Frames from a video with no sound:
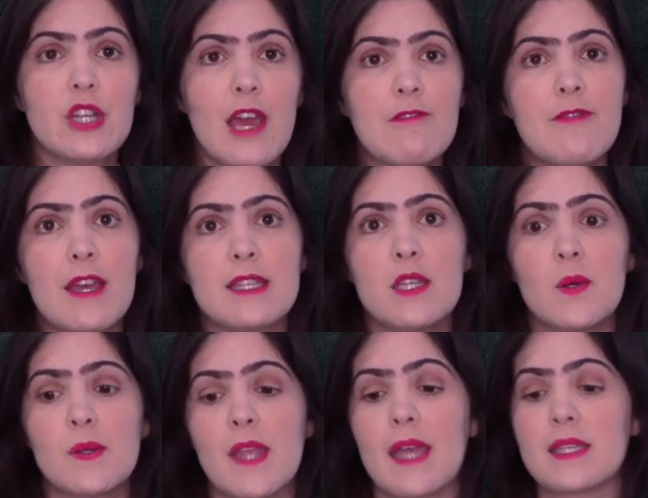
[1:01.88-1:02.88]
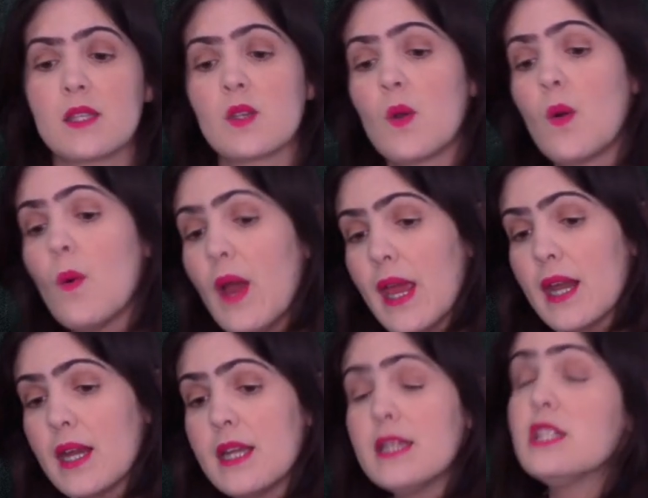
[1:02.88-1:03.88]
f of x equals x squared
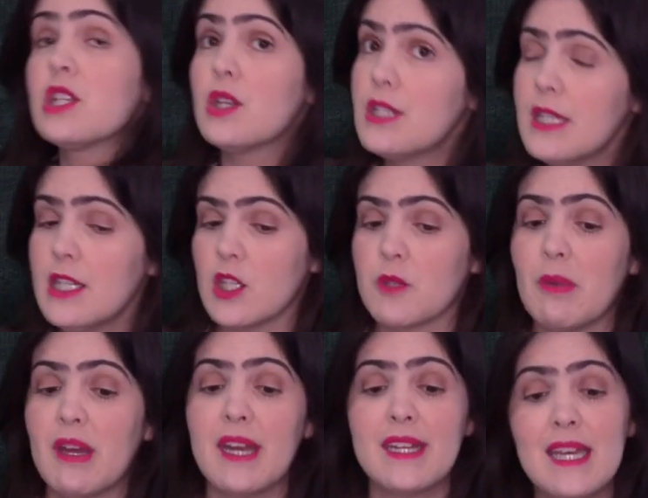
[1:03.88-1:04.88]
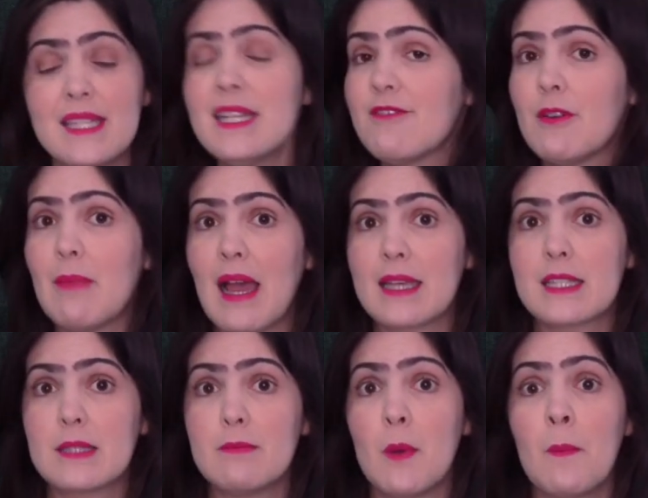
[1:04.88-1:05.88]
is continuous, but it doesn't have a
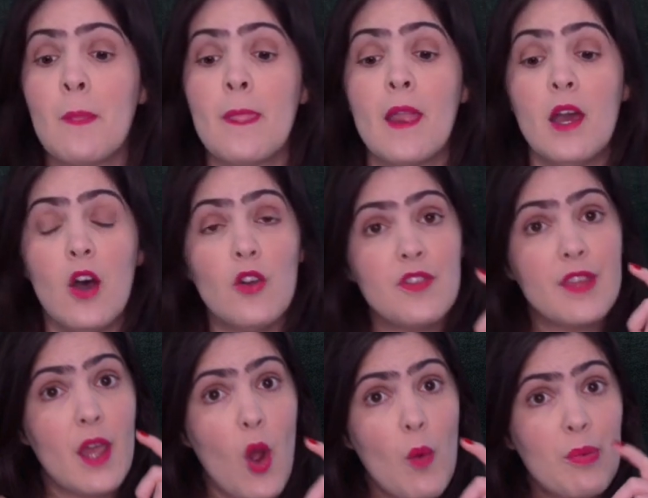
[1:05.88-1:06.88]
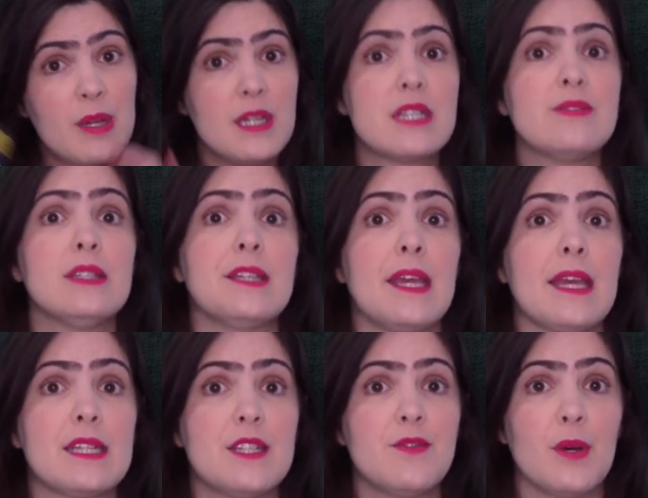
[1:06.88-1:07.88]
maximum on the open interval
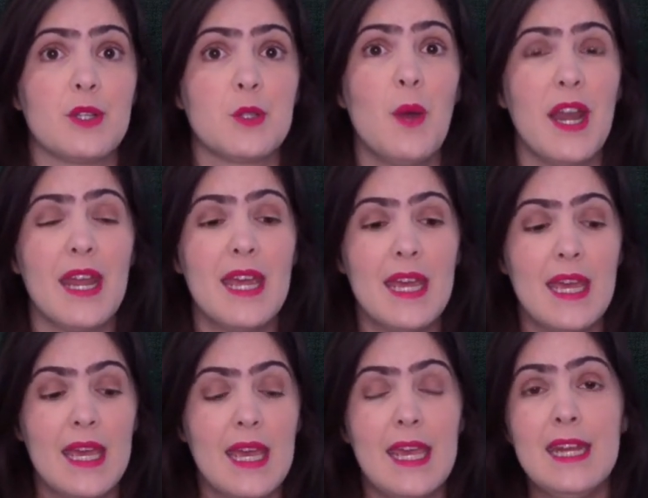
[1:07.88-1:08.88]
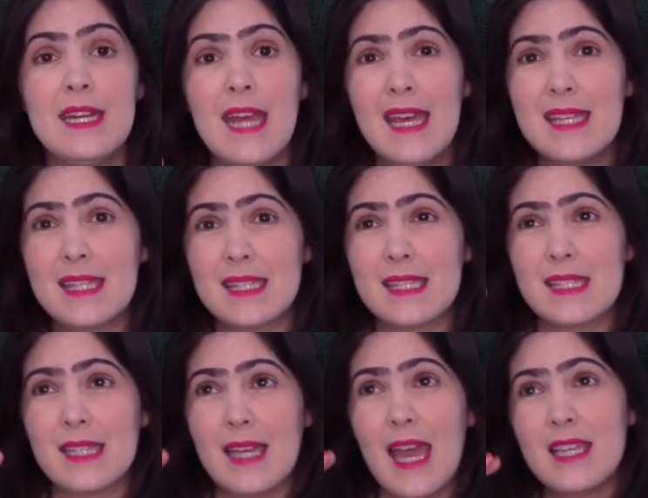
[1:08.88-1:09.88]
-1 to 1.
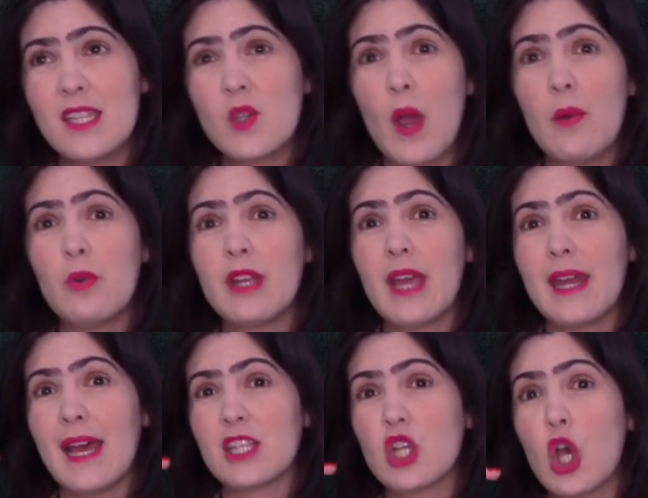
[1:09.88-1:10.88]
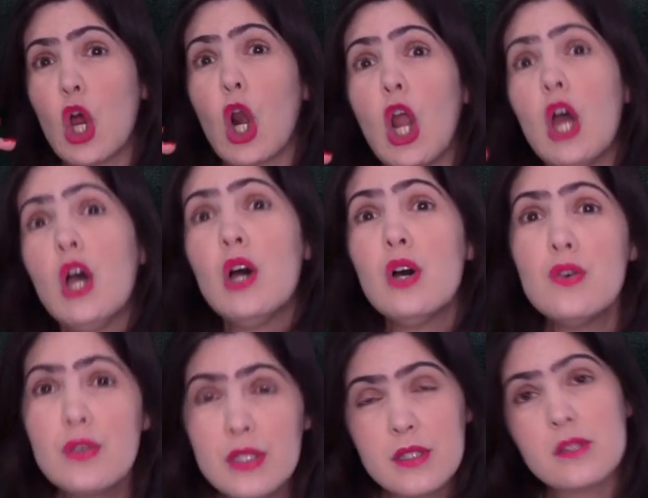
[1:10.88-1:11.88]
X squared would get as
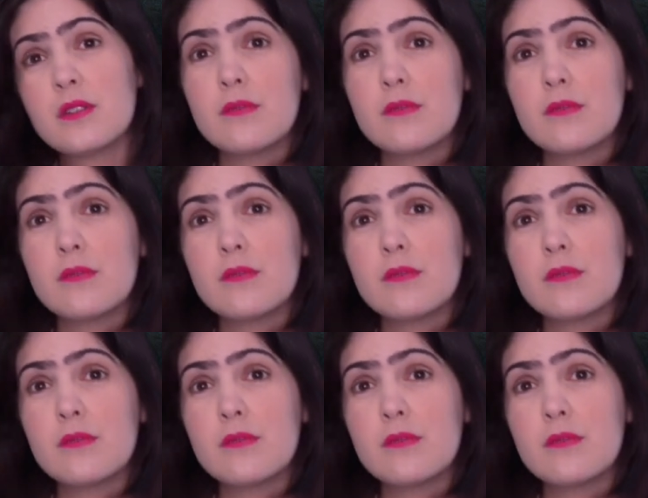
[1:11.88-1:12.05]
close